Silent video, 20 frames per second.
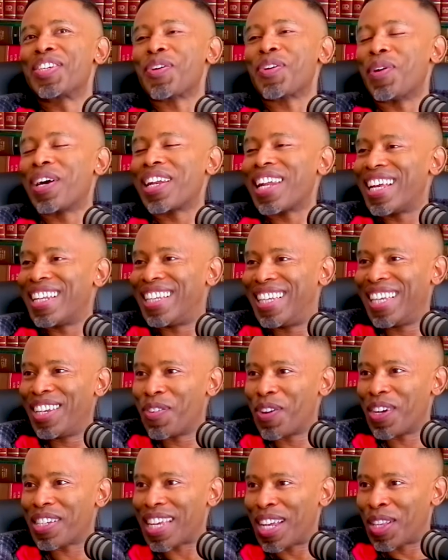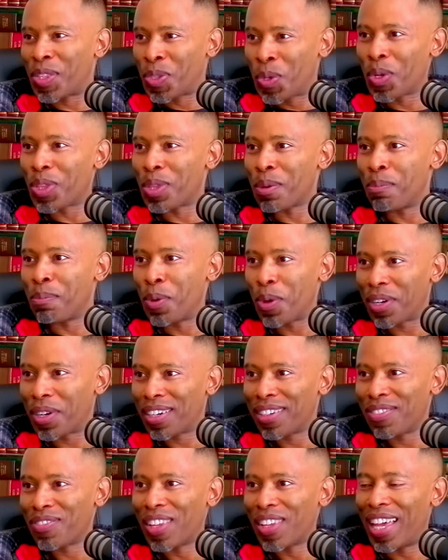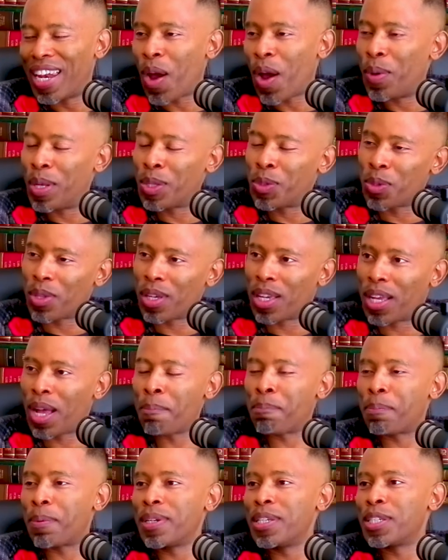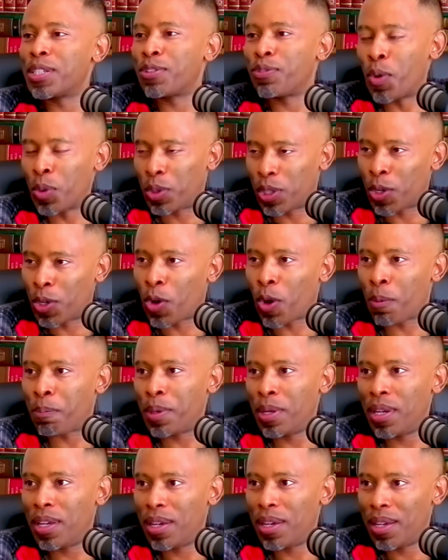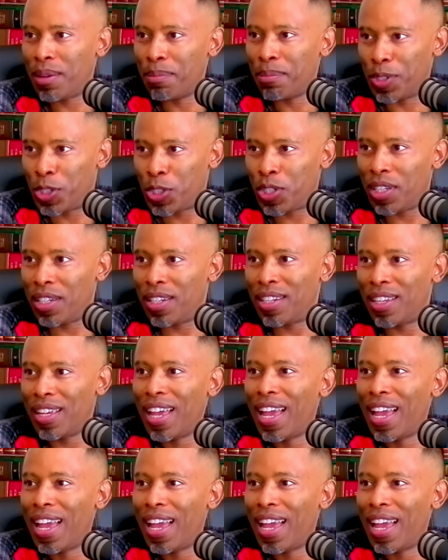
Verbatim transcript: so what I did was I took the book and I went to the company's photocopy machine